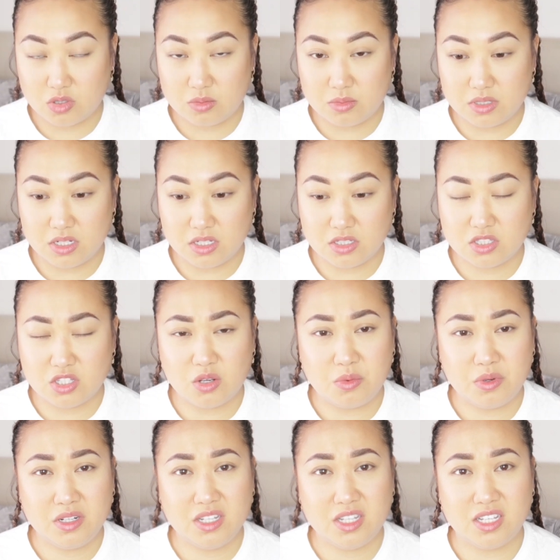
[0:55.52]
Oh my days,
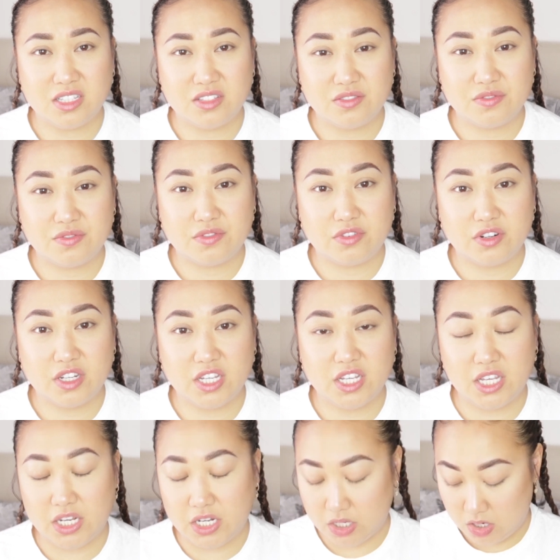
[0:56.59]
someone is
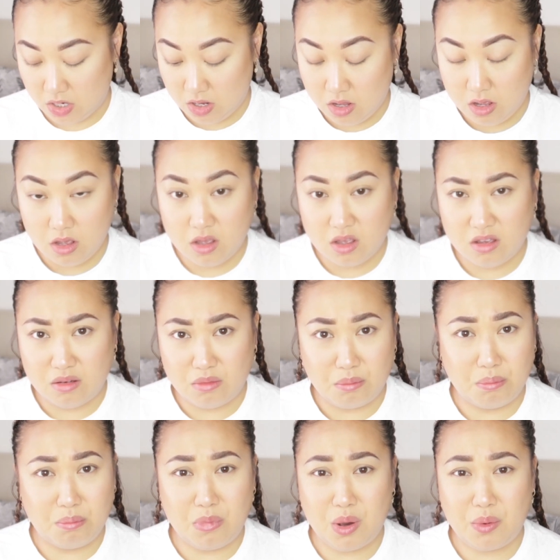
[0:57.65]
freaking
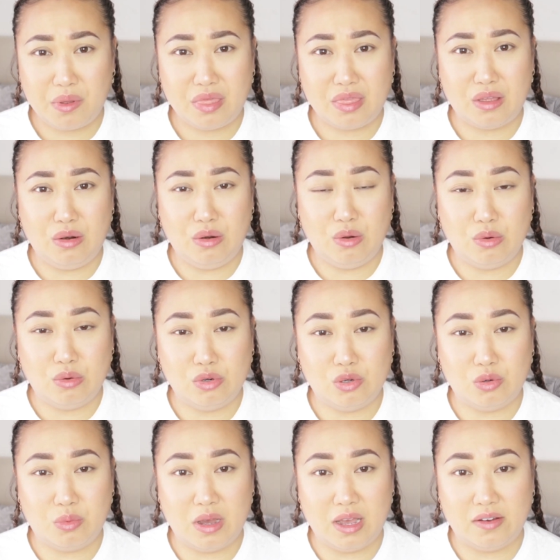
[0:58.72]
mowing the lawn
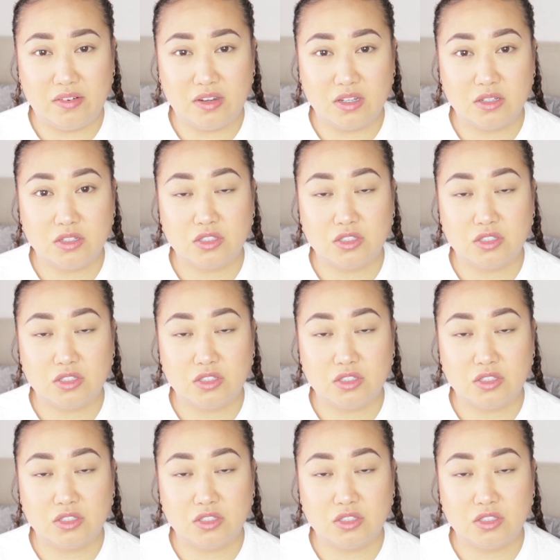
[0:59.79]
or whatever.